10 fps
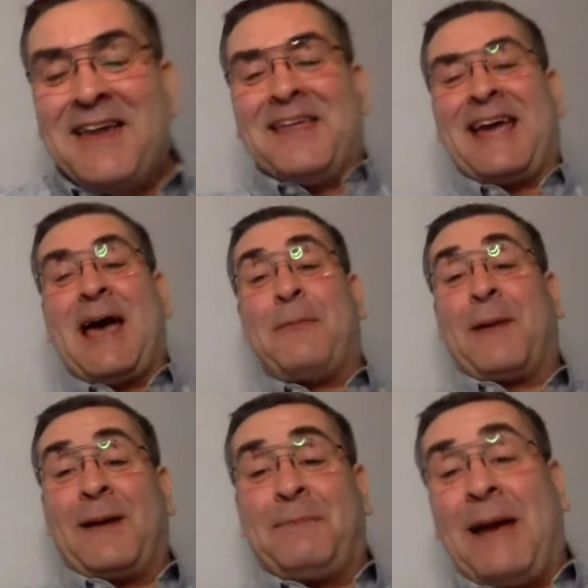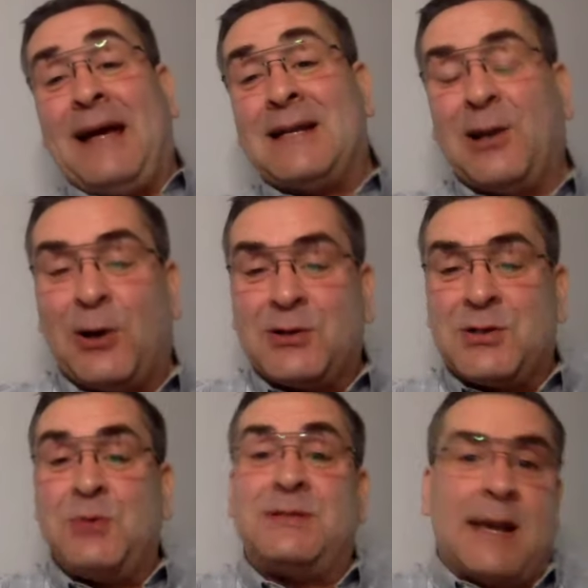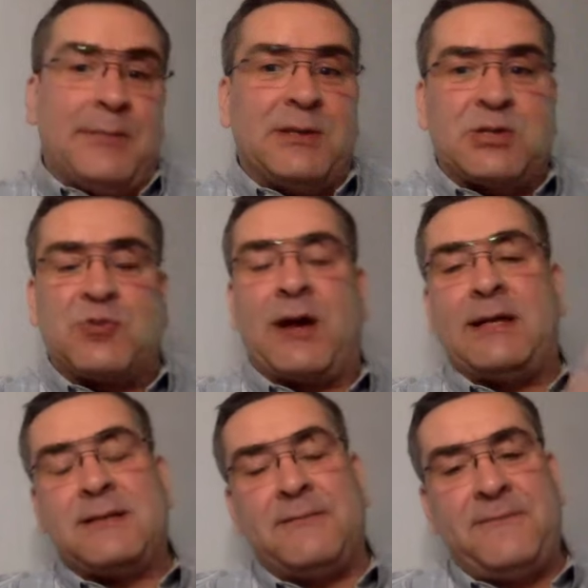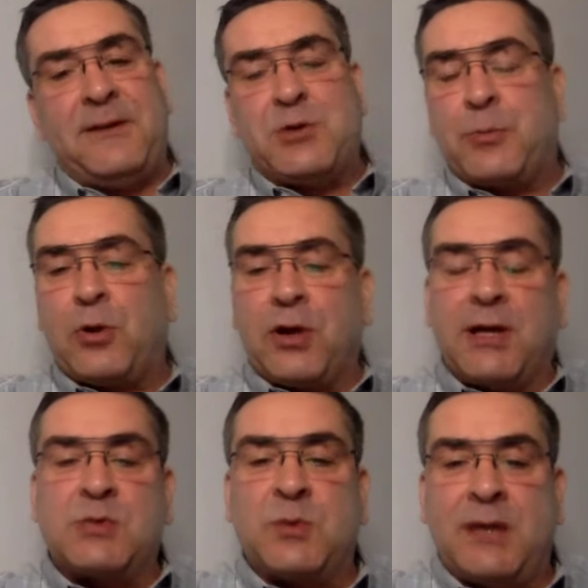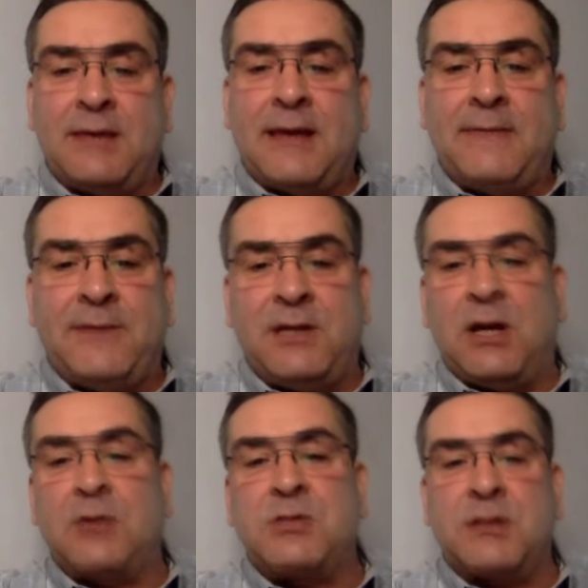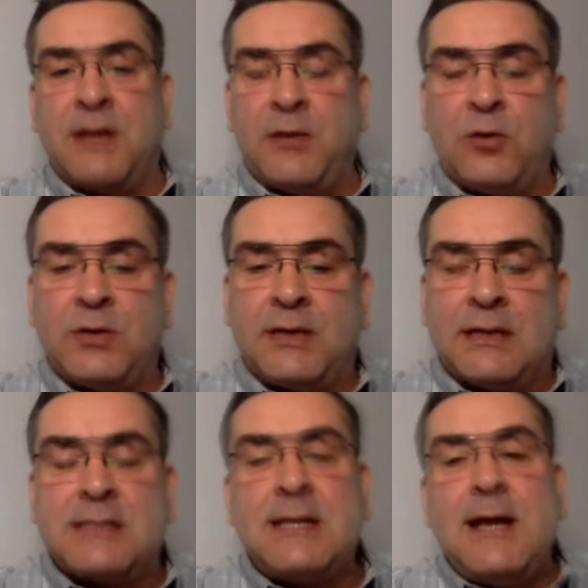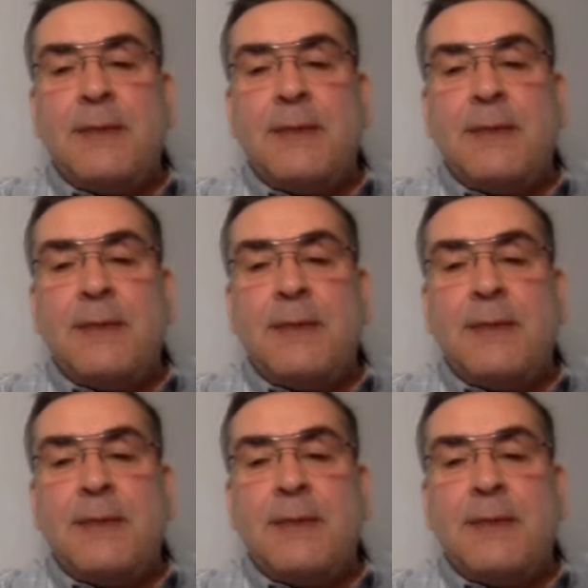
They get paid a lot to demonstrate and feature products within their videos to their audience.